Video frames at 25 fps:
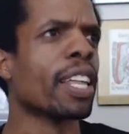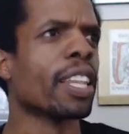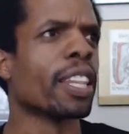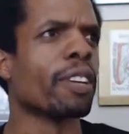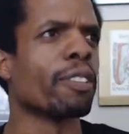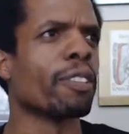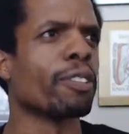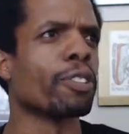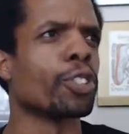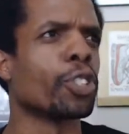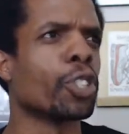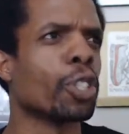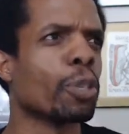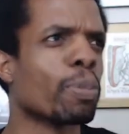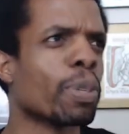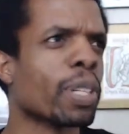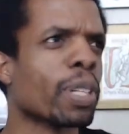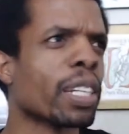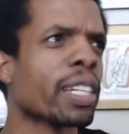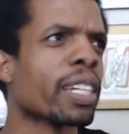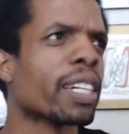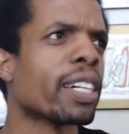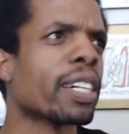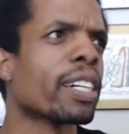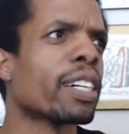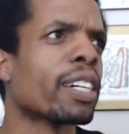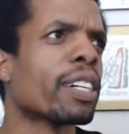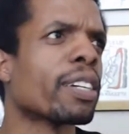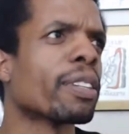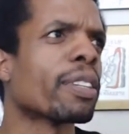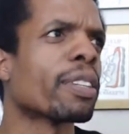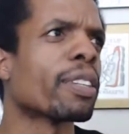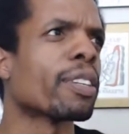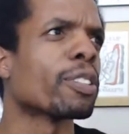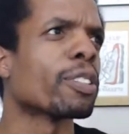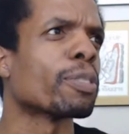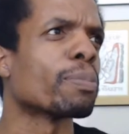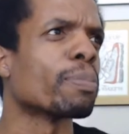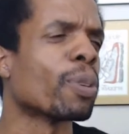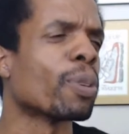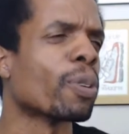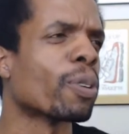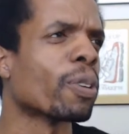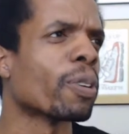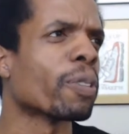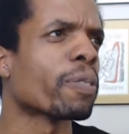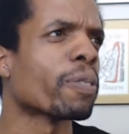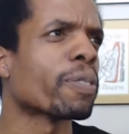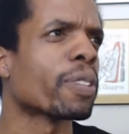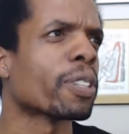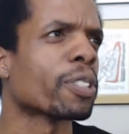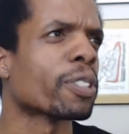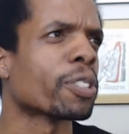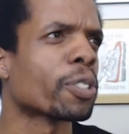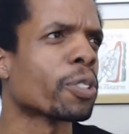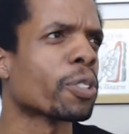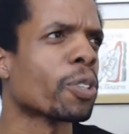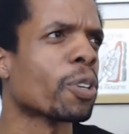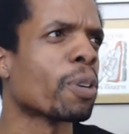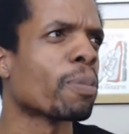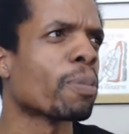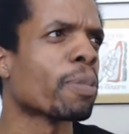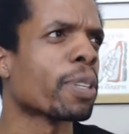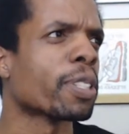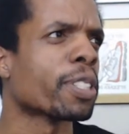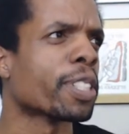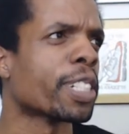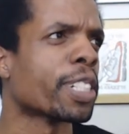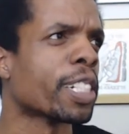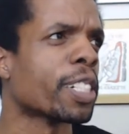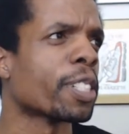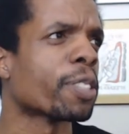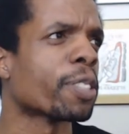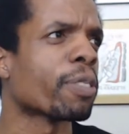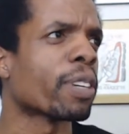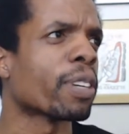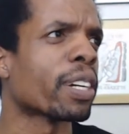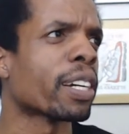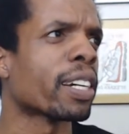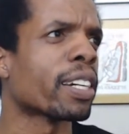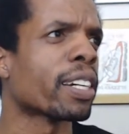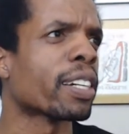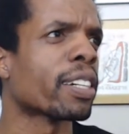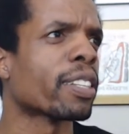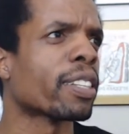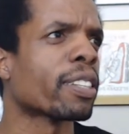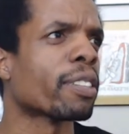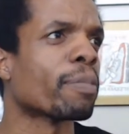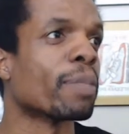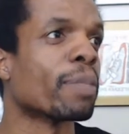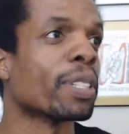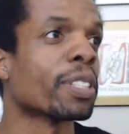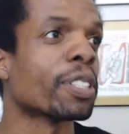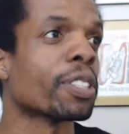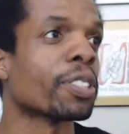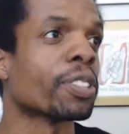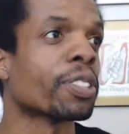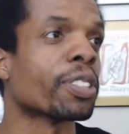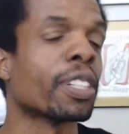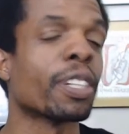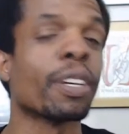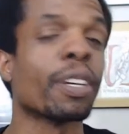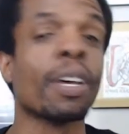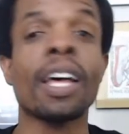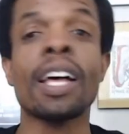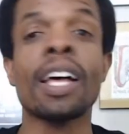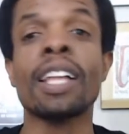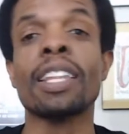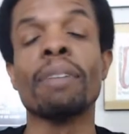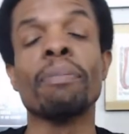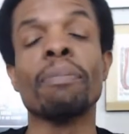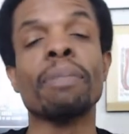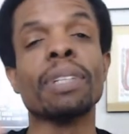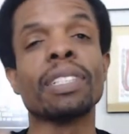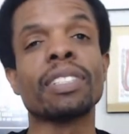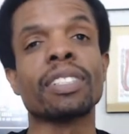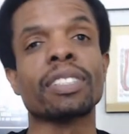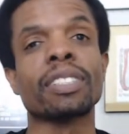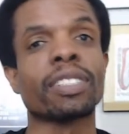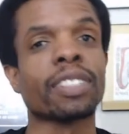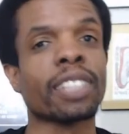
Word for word: There's Jubilee, there's Morph, there's Storm, there's Jean Grey, Mr. Sin- the Mr.